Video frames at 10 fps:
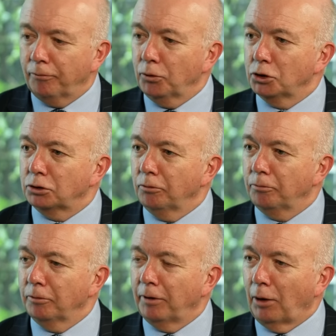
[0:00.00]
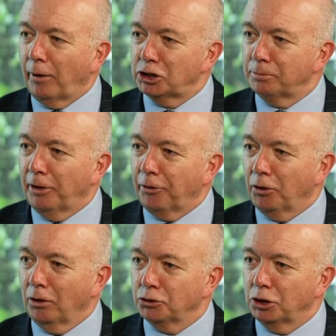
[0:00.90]
reverse of the valuation
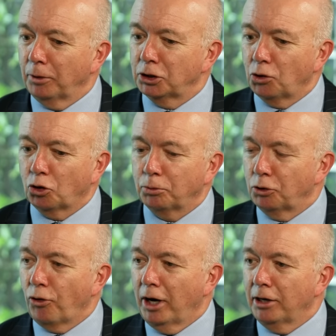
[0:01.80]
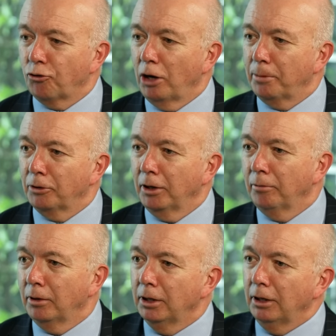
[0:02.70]
methodology where stocks were trading cheaper
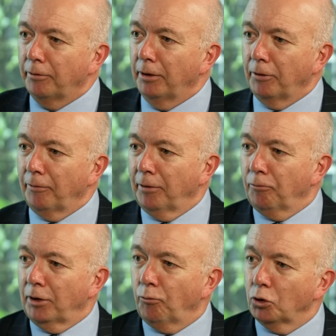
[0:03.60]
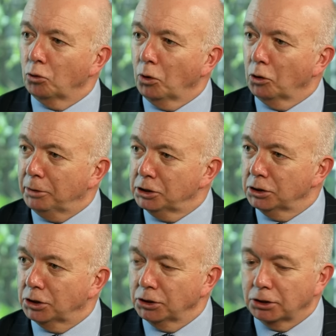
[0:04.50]
than real world
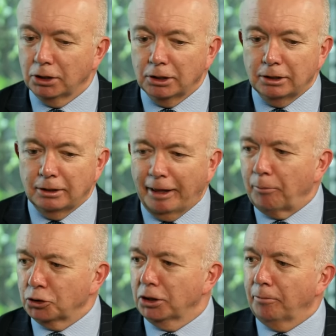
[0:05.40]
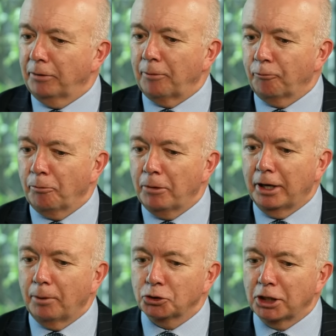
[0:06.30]
businesses. That for
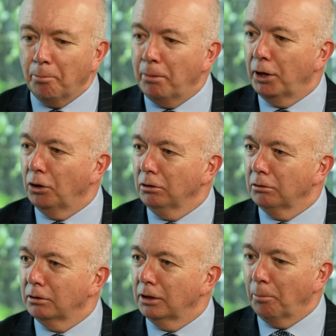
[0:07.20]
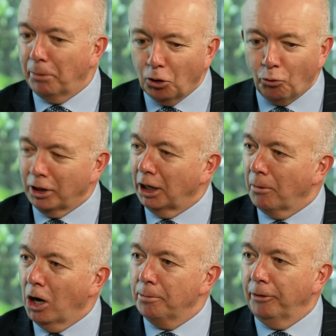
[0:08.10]
me was a bell ringing
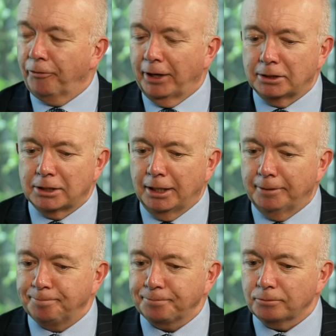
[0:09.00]
moment that